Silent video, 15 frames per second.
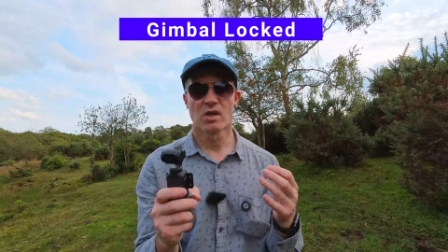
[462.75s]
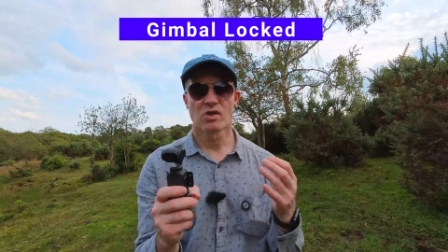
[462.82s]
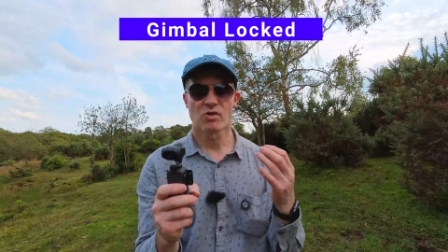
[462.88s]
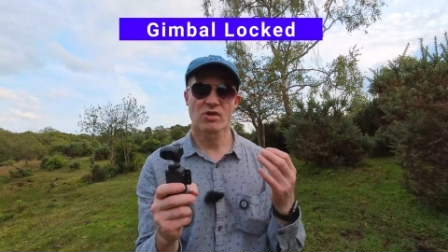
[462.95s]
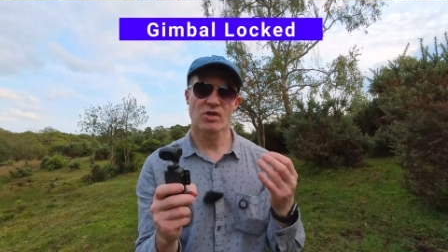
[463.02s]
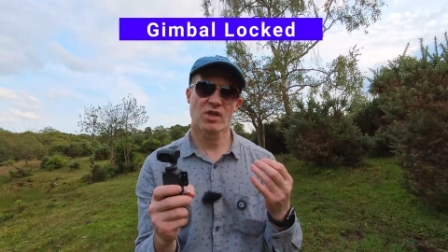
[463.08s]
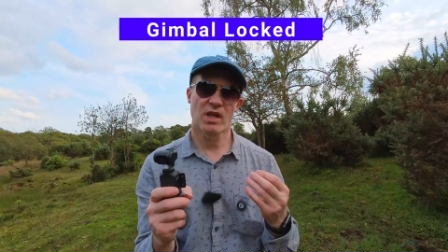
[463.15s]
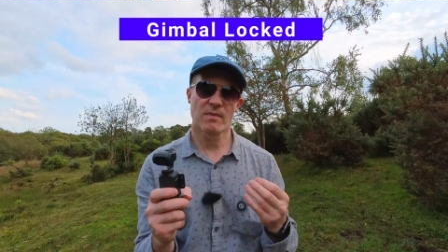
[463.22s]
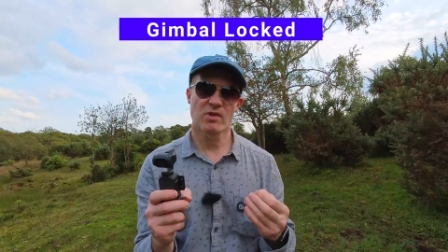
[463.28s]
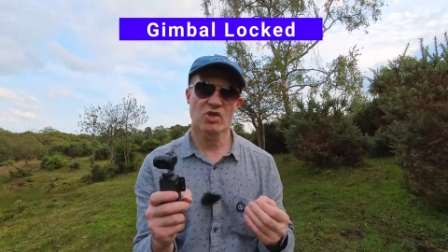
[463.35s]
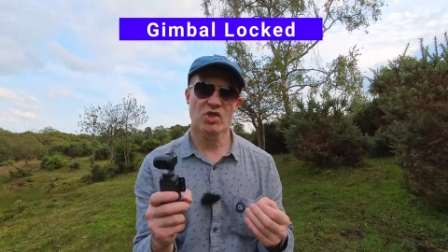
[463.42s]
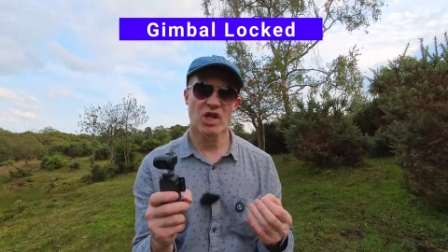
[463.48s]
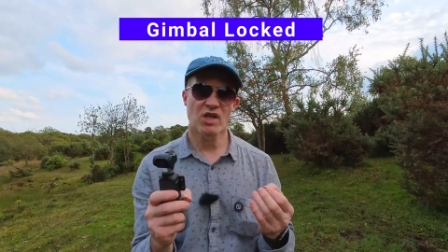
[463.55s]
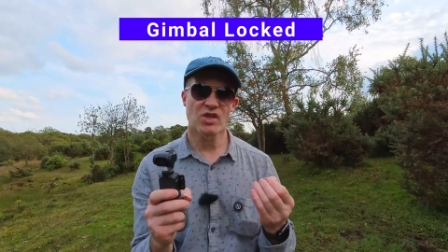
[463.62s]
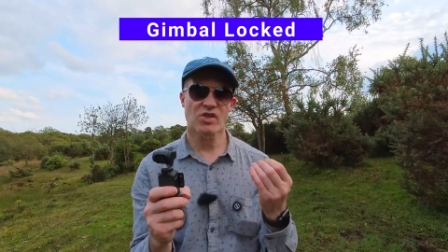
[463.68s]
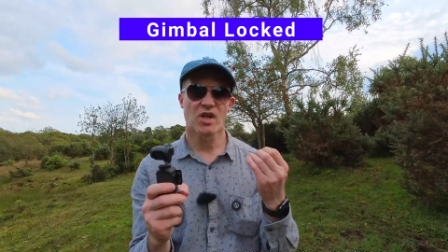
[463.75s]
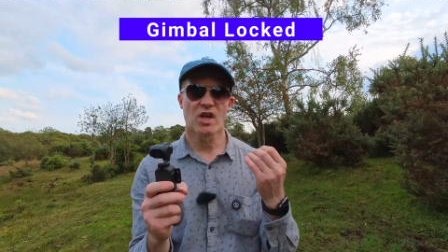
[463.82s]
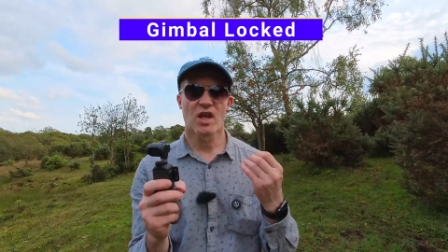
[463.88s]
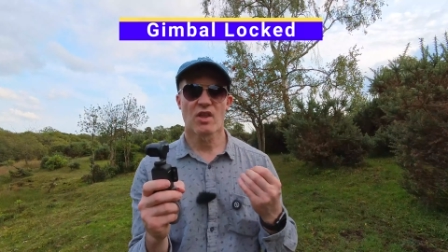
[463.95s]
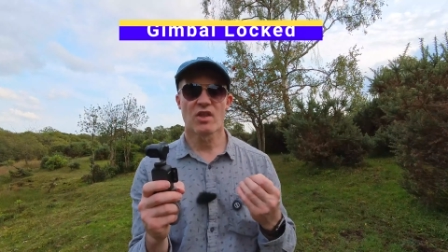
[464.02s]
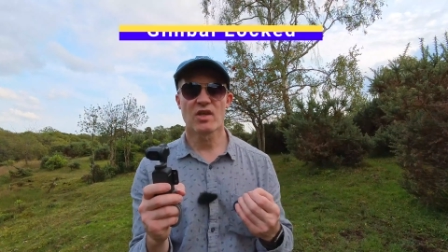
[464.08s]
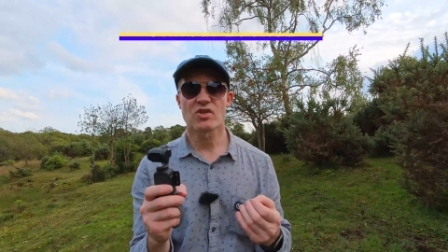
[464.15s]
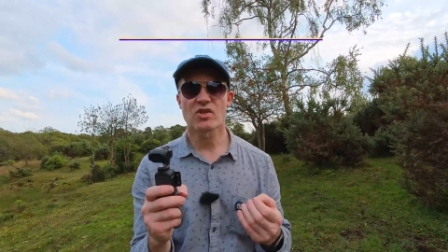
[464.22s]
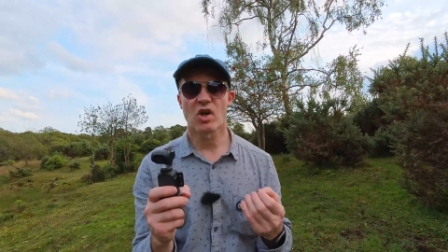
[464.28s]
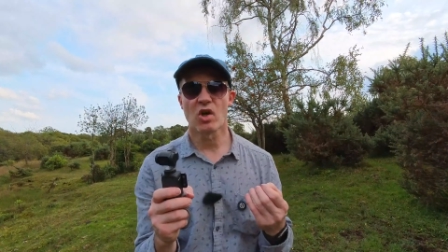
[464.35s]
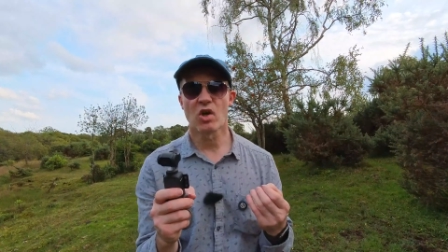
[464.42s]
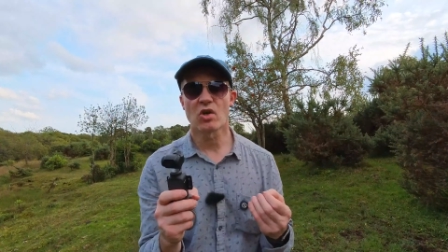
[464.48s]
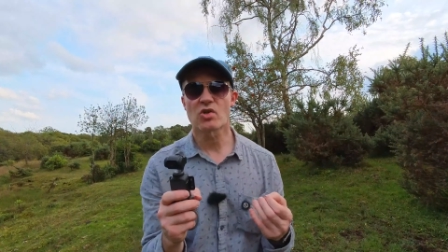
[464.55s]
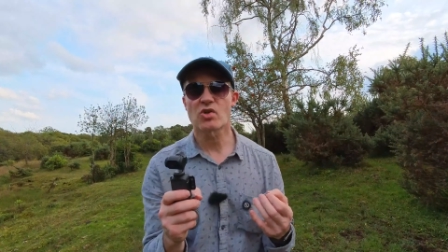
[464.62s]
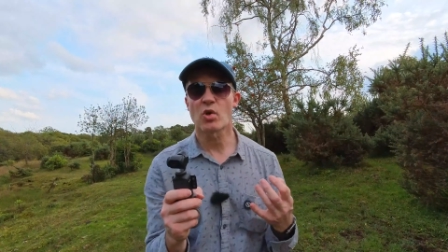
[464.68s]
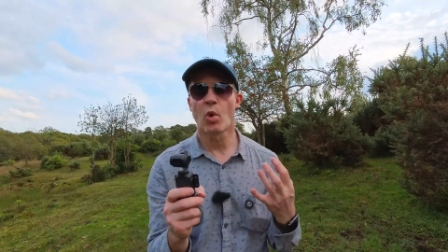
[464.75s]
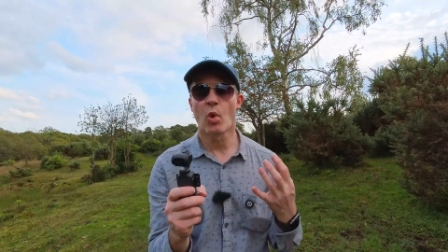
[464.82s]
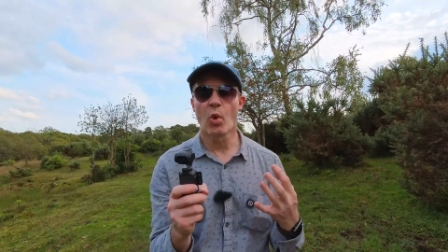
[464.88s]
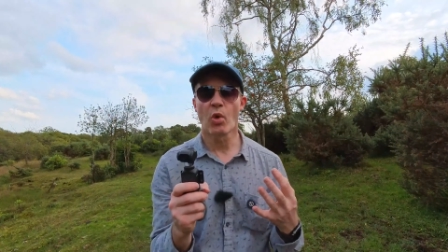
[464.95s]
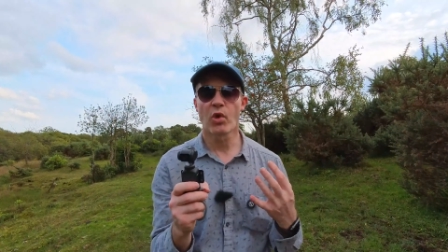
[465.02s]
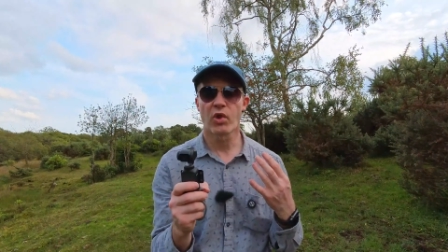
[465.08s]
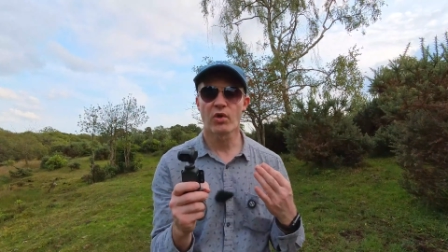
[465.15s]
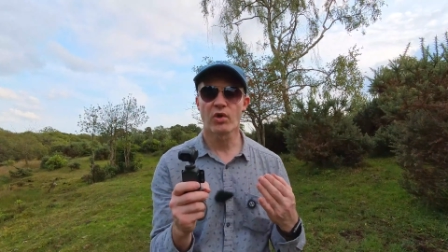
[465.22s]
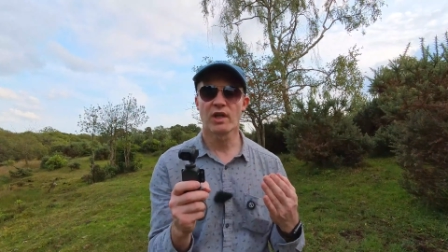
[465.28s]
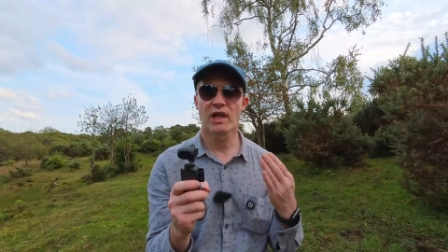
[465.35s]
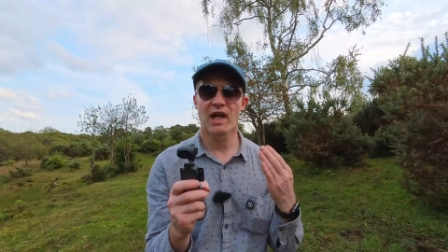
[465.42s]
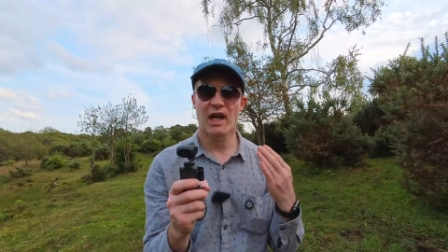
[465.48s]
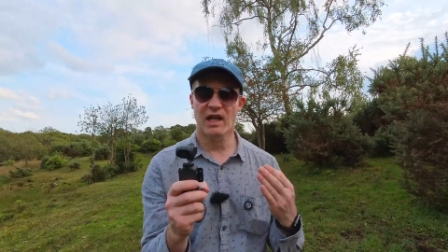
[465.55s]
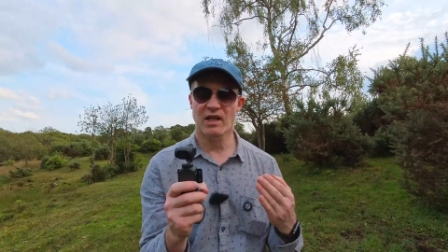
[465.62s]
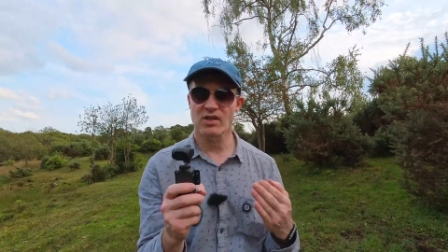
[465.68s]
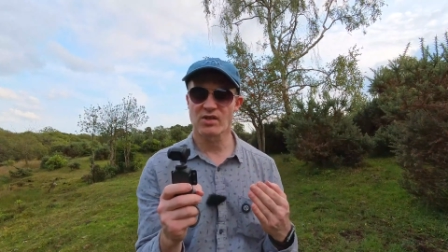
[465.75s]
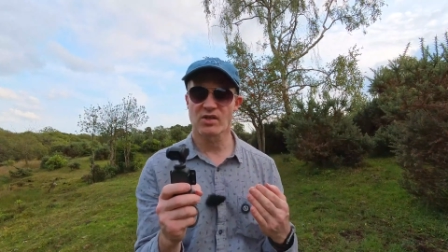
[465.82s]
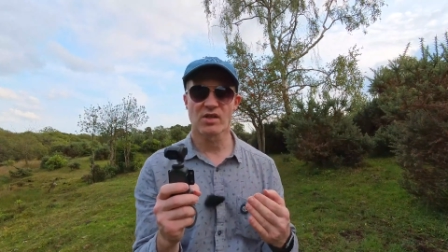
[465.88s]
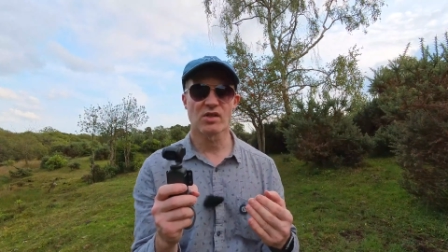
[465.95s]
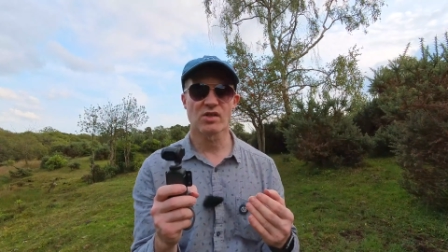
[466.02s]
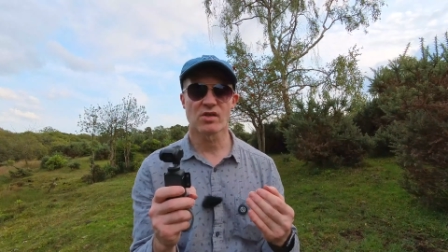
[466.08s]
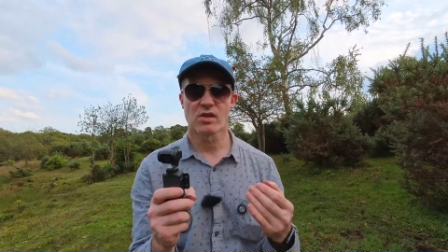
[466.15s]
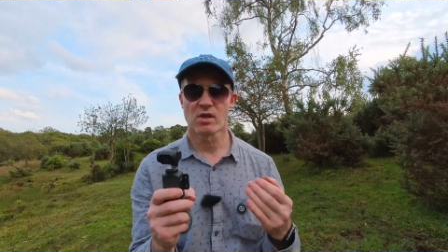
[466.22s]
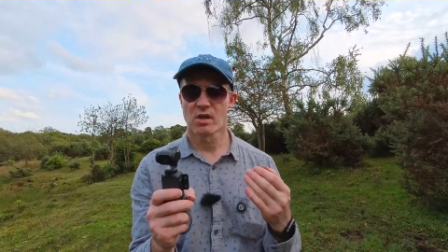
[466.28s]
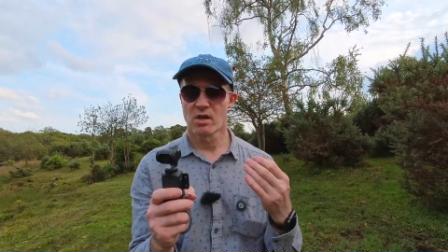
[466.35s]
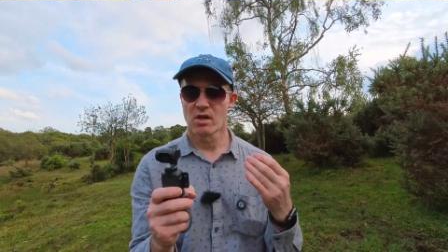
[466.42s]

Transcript: So as the name suggests, this locks all three axes.